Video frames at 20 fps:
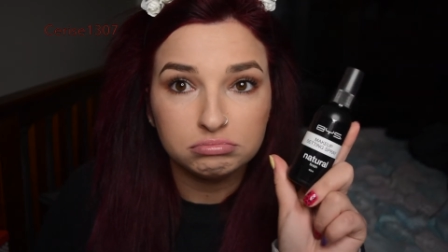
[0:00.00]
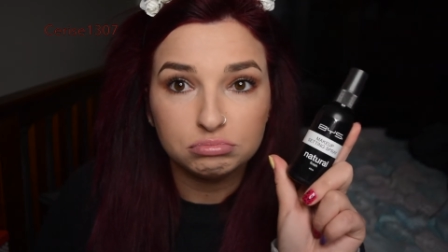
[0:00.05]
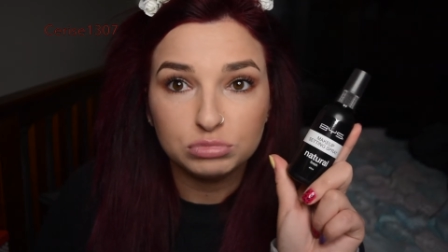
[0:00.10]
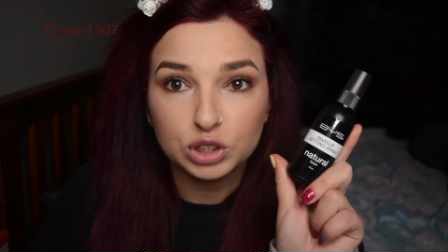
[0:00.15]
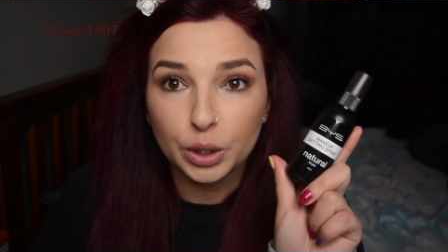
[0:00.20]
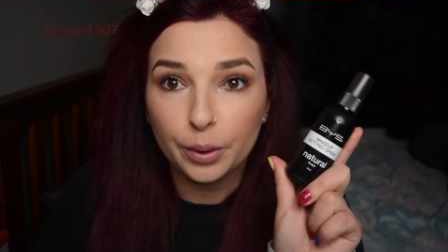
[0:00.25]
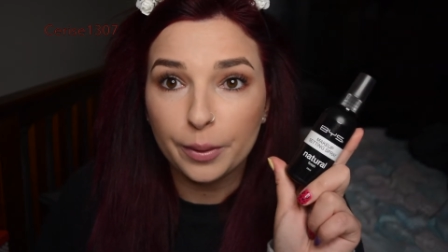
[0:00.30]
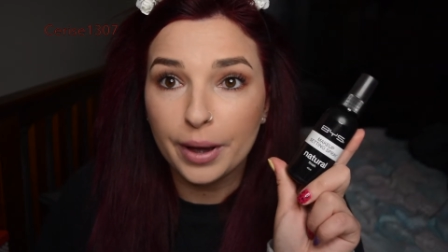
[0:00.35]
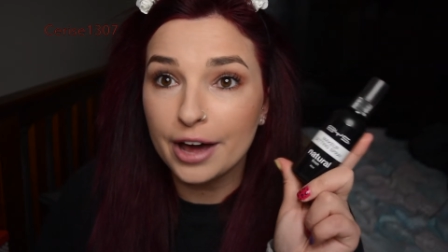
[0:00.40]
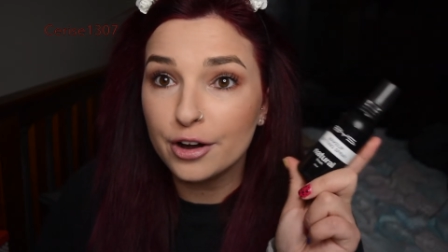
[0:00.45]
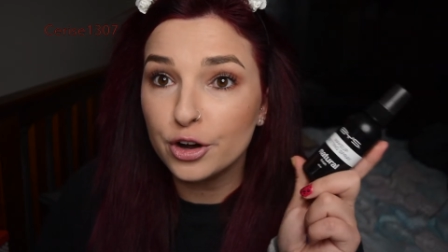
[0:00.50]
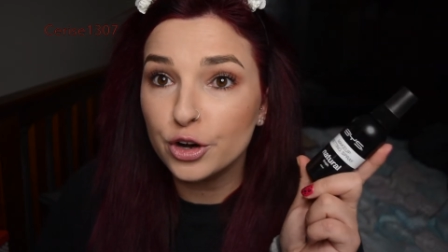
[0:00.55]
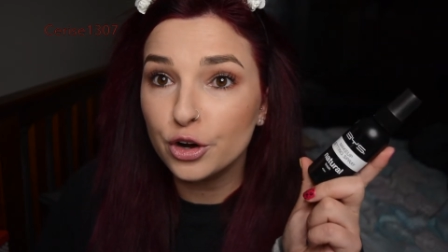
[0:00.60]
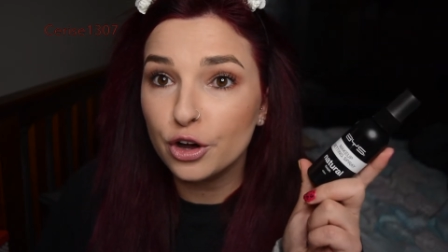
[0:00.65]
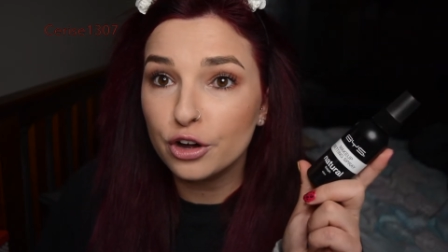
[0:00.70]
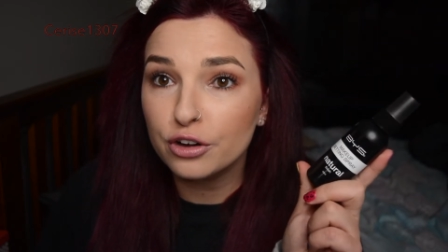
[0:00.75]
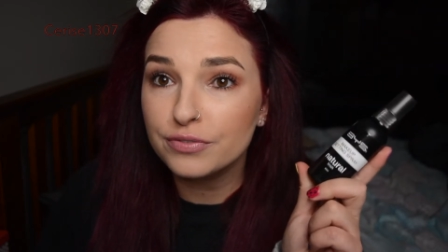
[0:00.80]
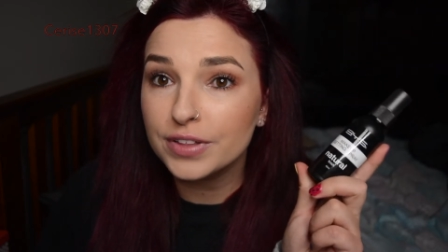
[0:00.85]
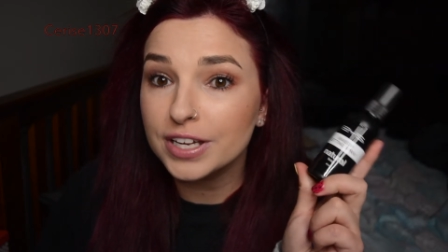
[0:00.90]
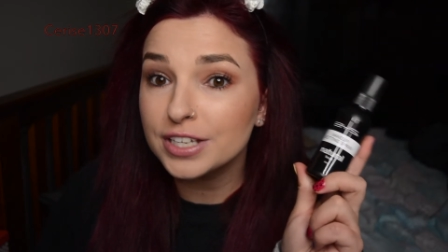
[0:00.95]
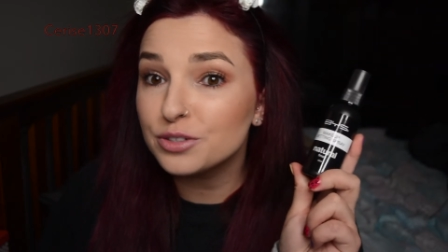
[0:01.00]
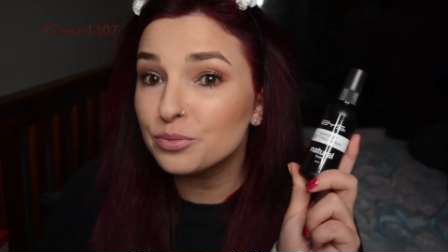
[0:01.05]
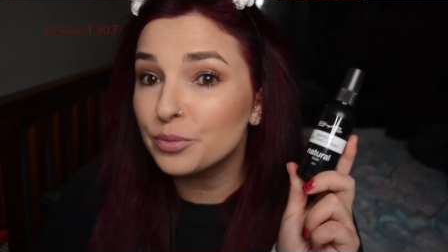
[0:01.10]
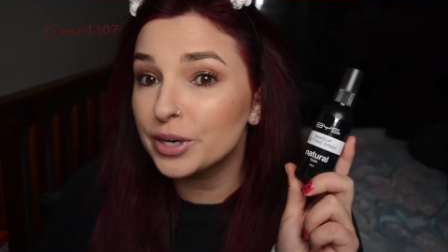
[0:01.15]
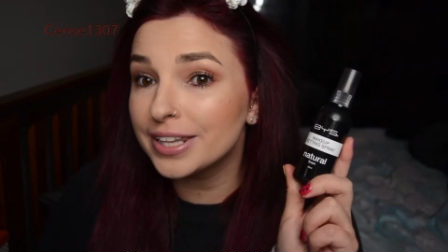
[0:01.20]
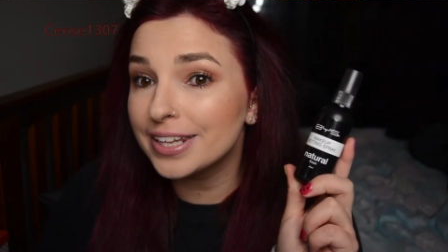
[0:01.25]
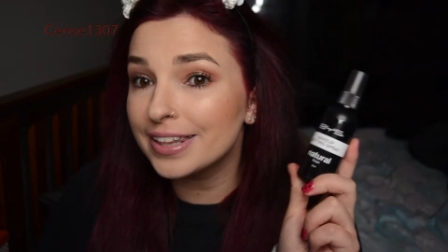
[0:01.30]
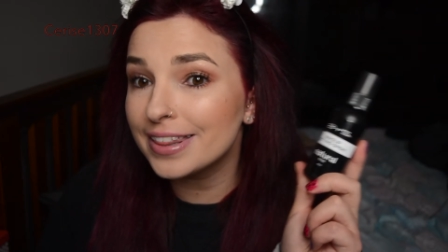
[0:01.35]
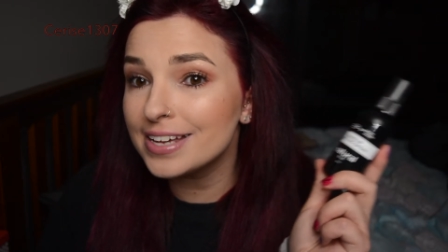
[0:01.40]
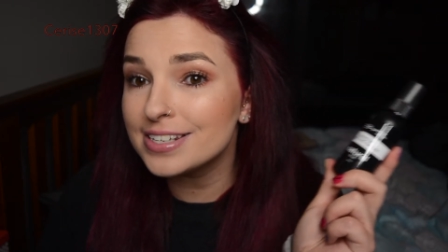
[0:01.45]
So I don't know if that
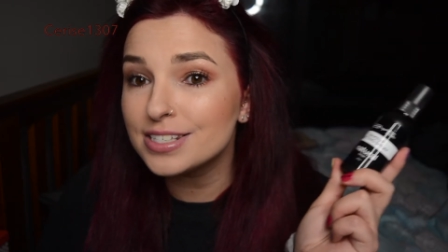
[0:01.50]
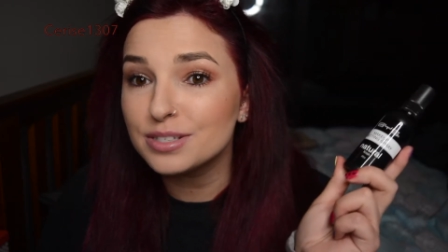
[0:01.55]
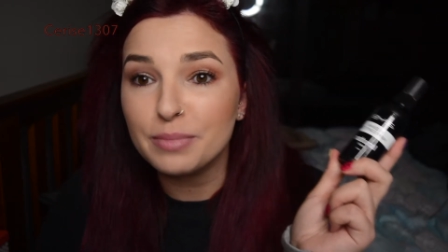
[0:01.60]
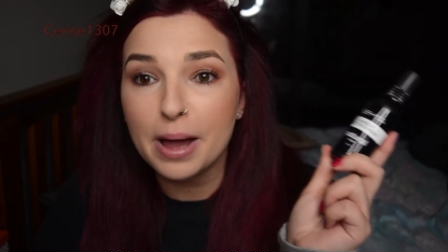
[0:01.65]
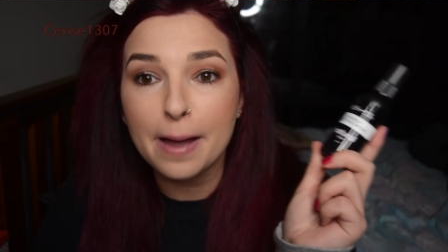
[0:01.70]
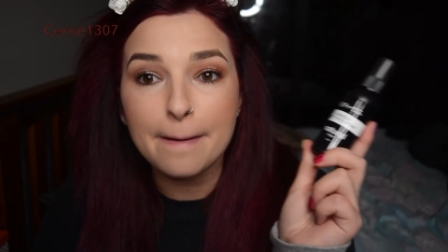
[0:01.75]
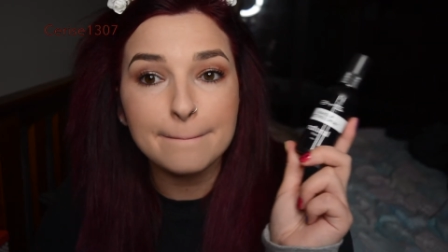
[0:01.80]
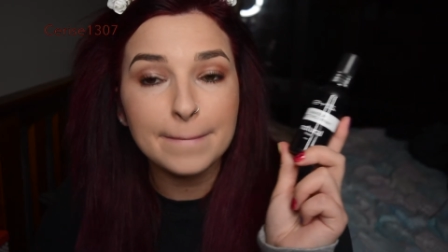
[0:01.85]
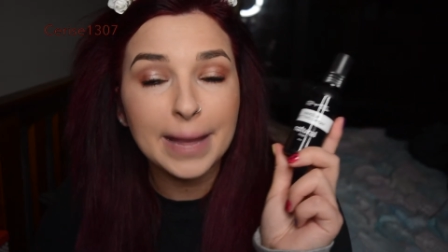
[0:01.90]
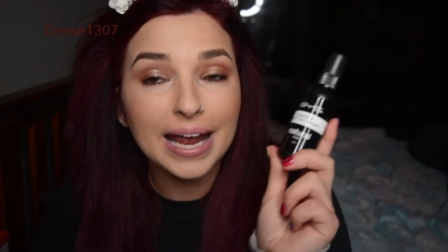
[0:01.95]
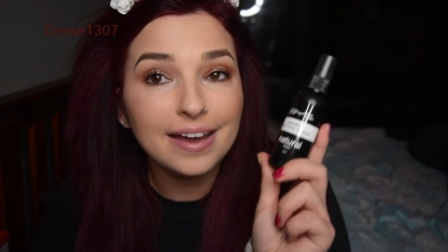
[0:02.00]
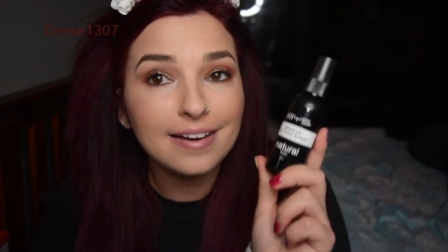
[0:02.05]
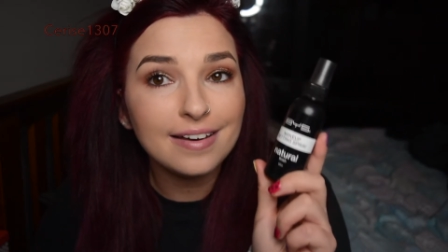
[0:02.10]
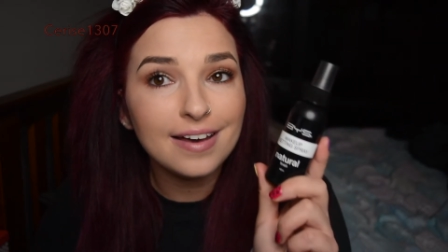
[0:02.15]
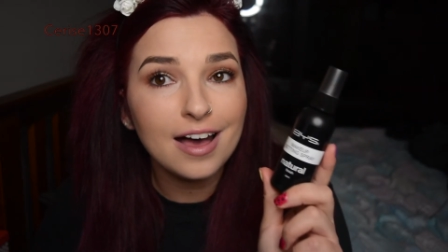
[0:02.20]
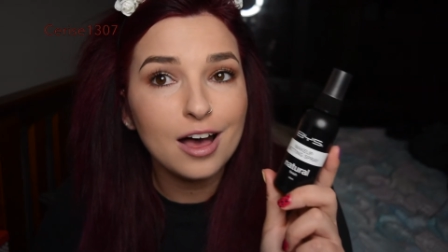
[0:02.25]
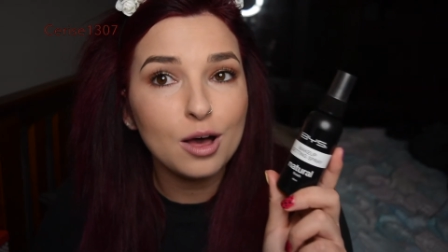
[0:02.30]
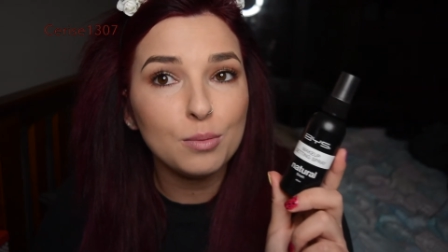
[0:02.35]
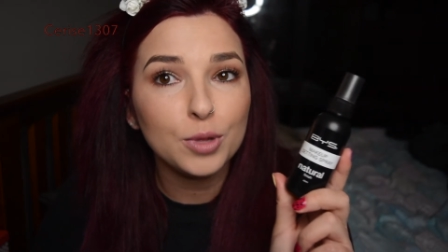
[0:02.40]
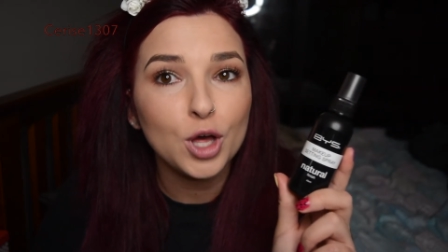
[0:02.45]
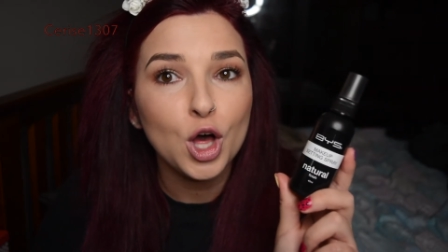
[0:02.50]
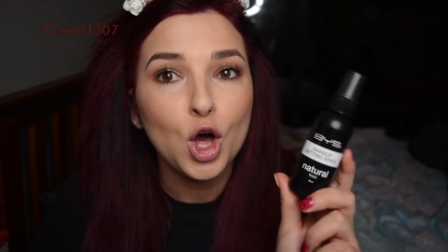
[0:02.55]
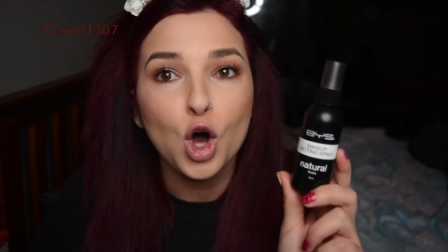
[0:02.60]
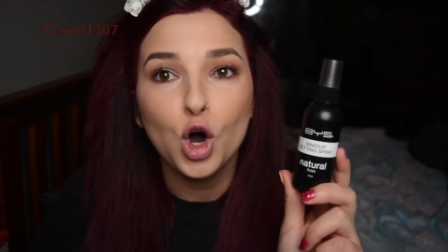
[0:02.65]
whether that's my makeup